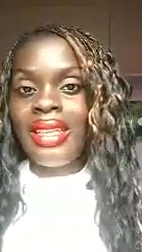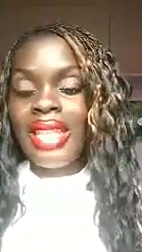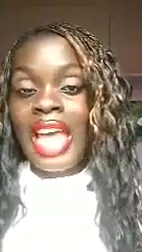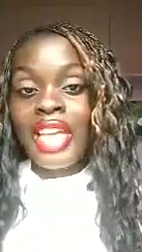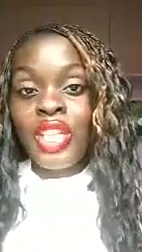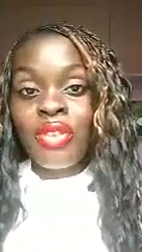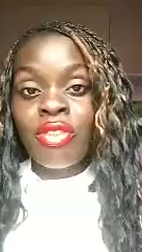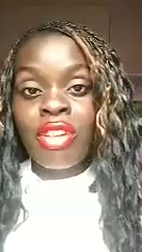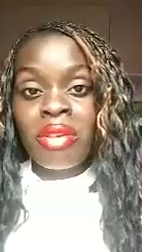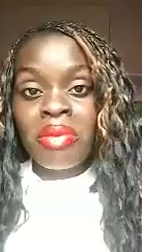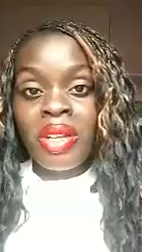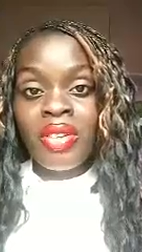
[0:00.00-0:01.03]
Thank you
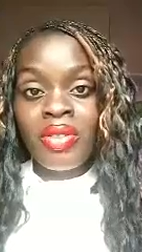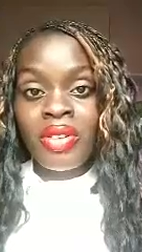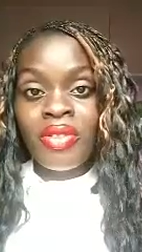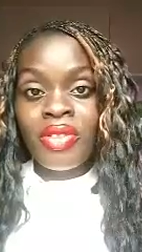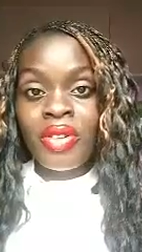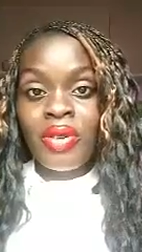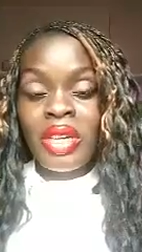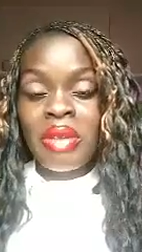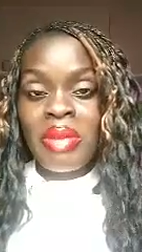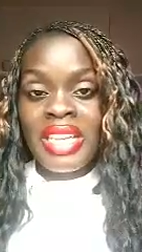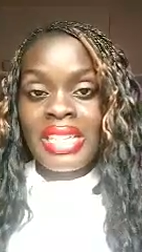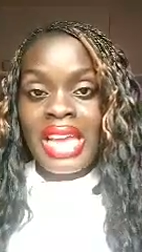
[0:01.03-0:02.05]
very much for viewing
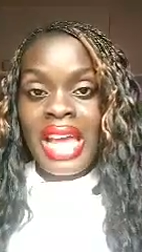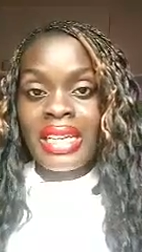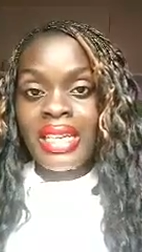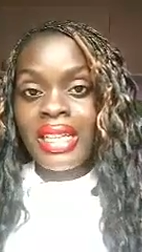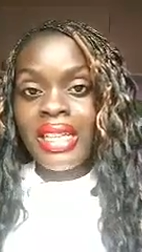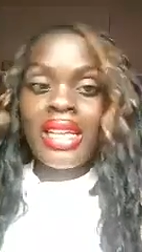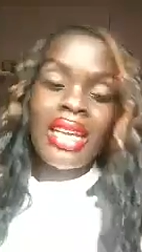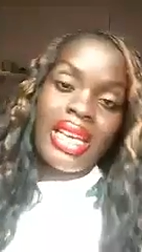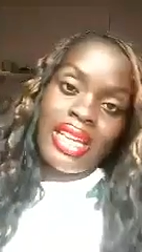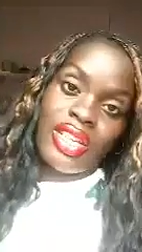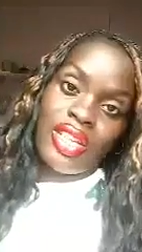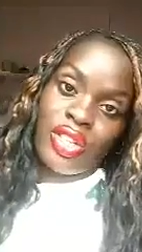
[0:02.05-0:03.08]
my channel.
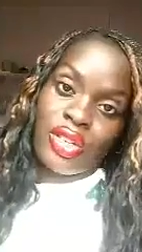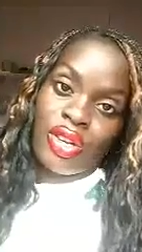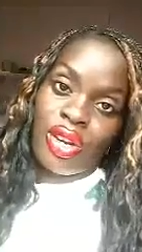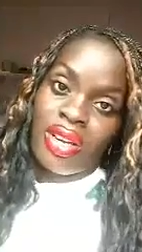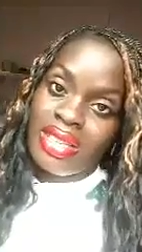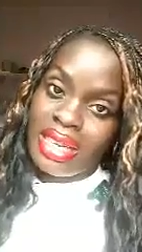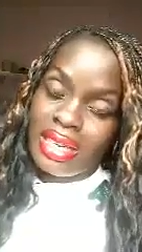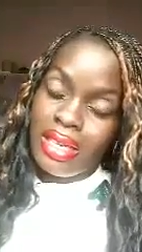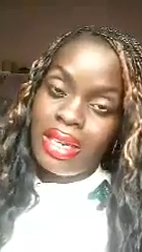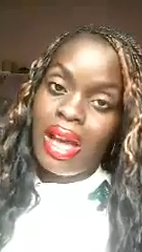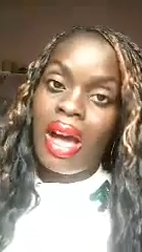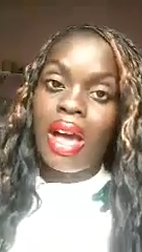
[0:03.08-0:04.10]
It is your girl
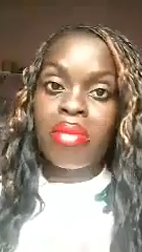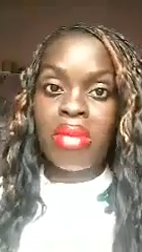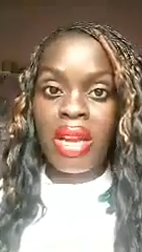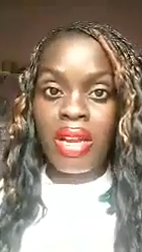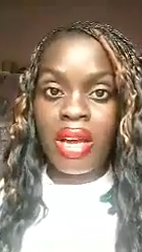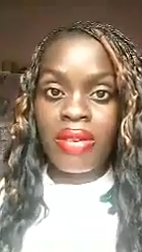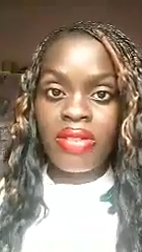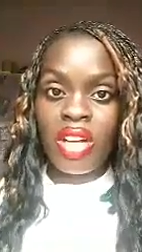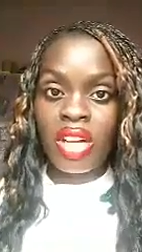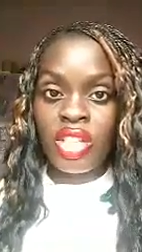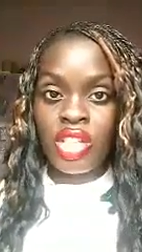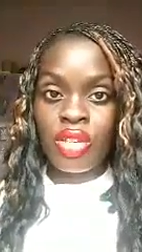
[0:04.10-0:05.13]
Shannika on my Love
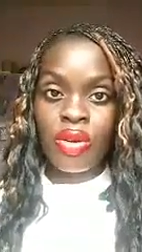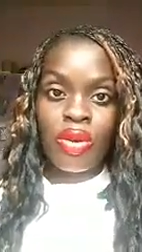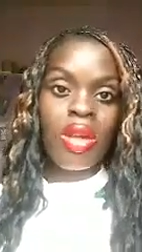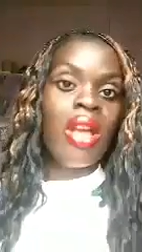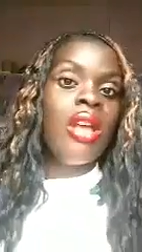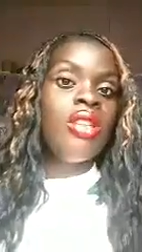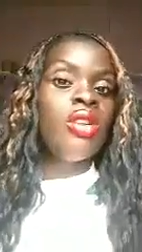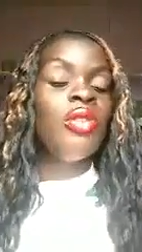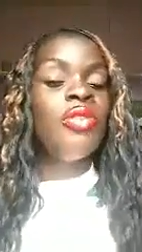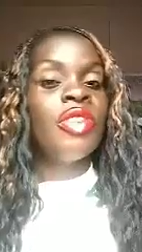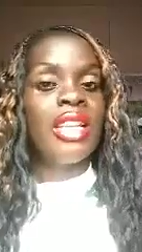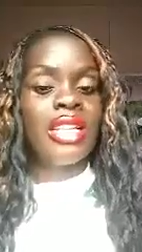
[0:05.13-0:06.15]
Talk show.
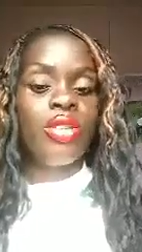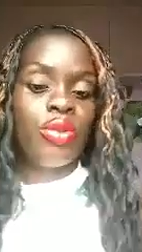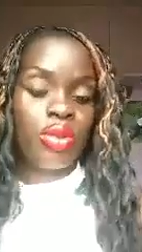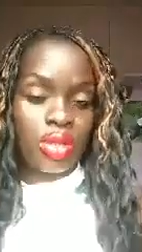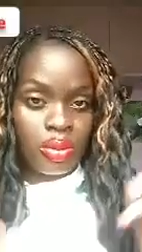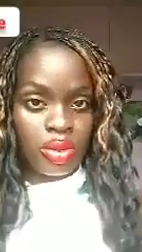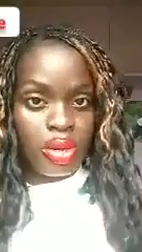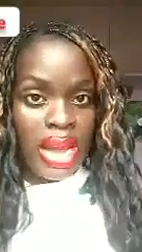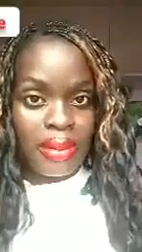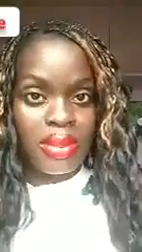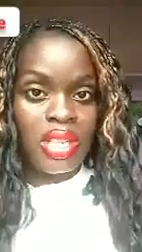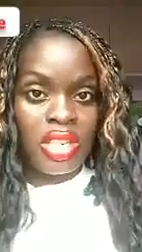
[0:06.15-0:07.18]
Don't forget to
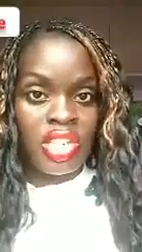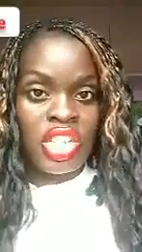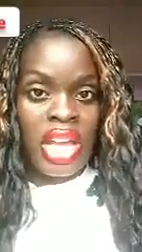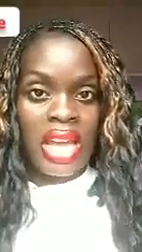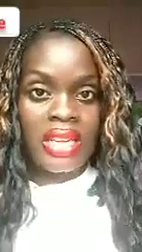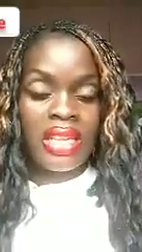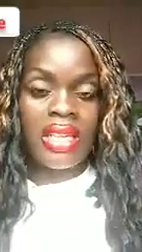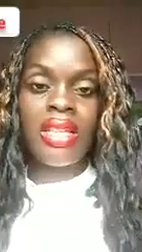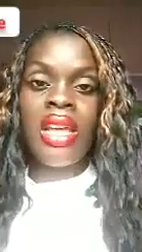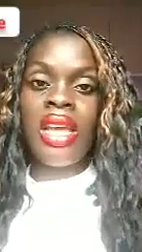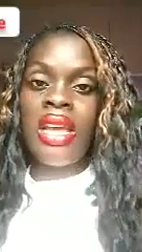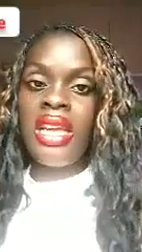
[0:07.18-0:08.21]
subscribe to the channel,
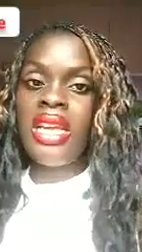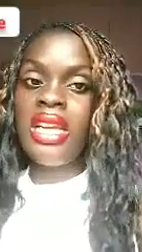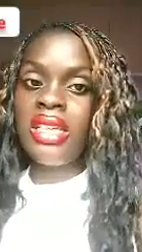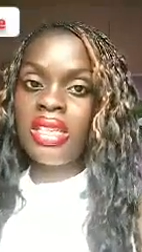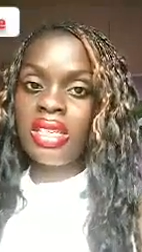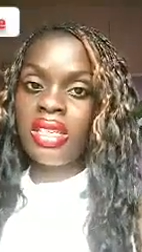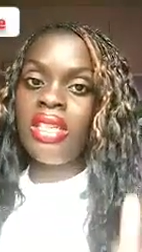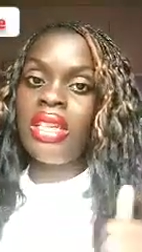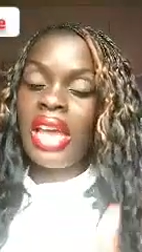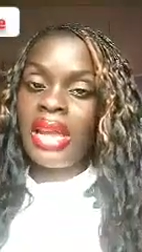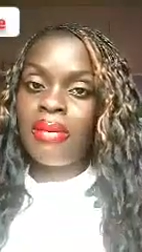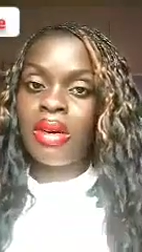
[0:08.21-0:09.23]
hit the
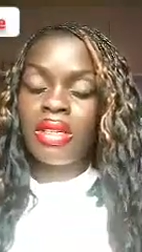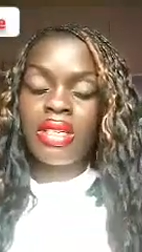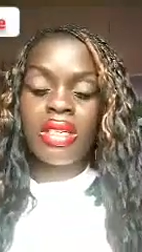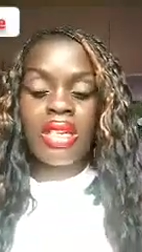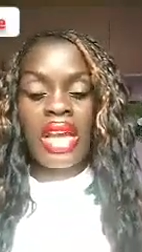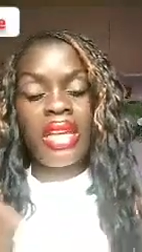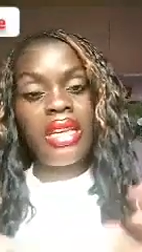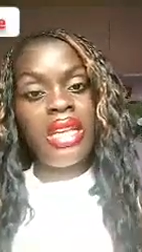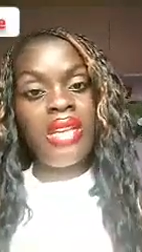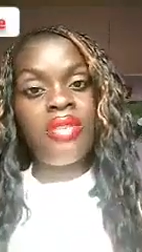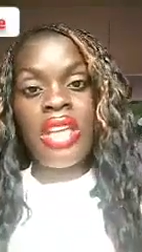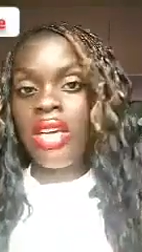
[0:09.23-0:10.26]
like button and
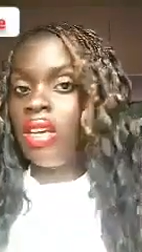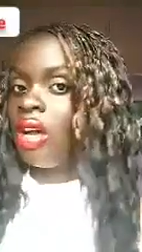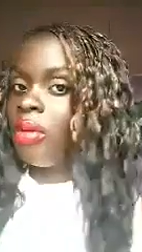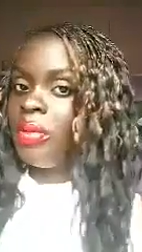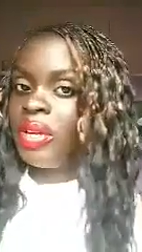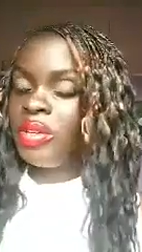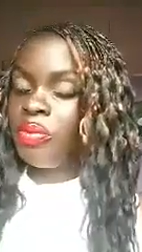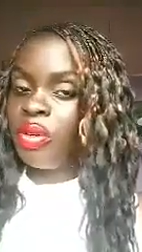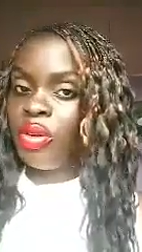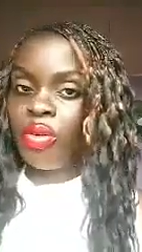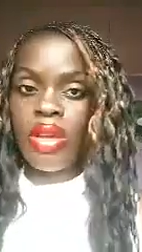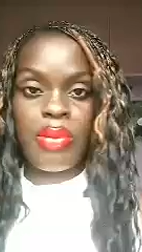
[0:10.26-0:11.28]
leave a comment
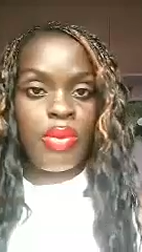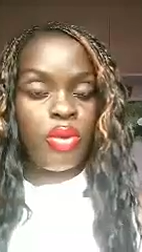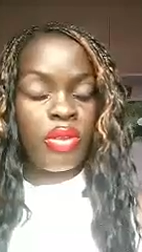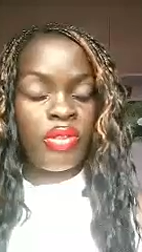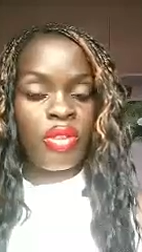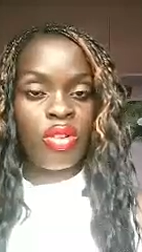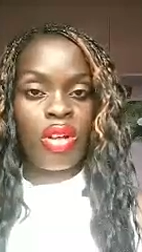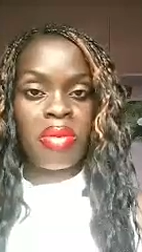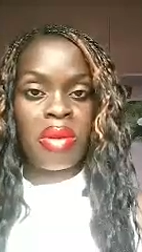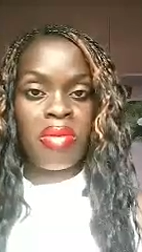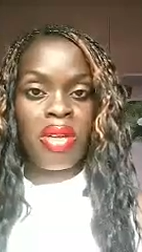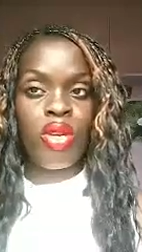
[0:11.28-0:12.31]
below, a beautiful
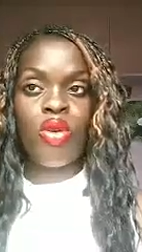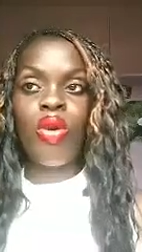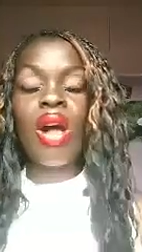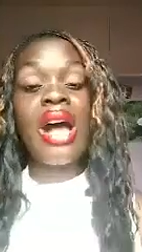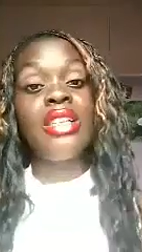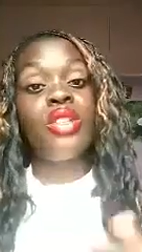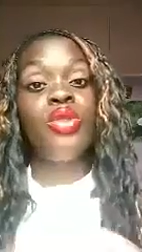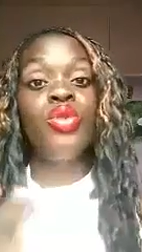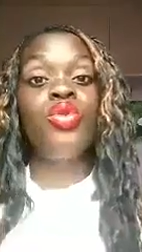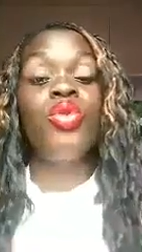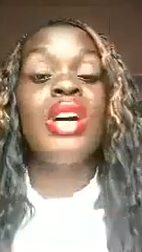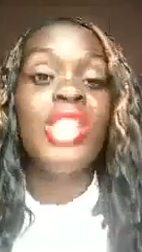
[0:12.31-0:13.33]
comment below as
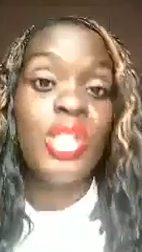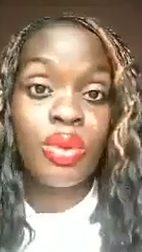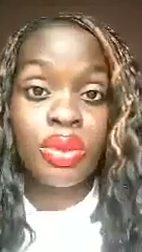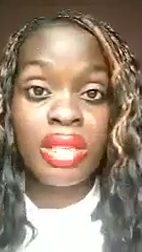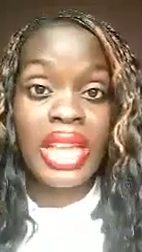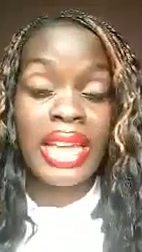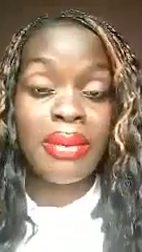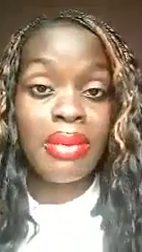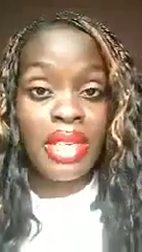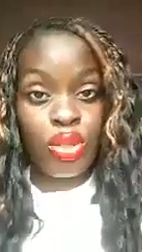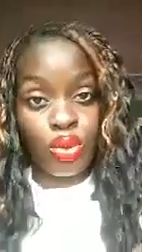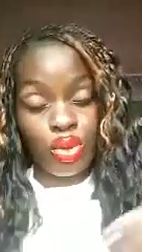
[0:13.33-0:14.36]
to what you would like
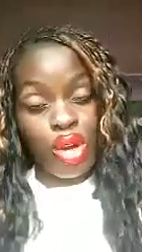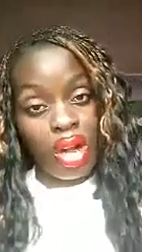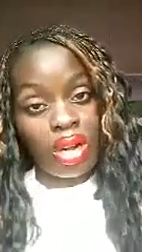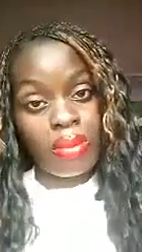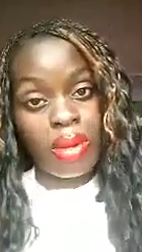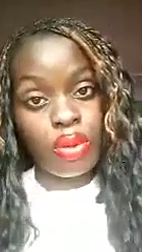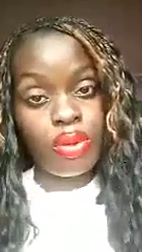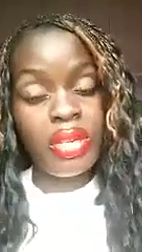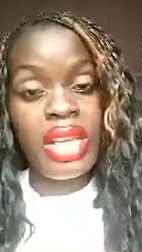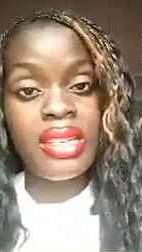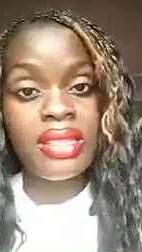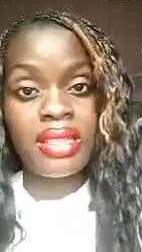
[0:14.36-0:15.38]
me to talk about
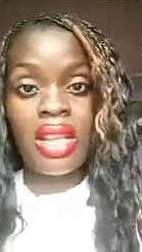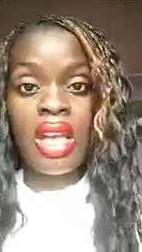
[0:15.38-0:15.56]
next,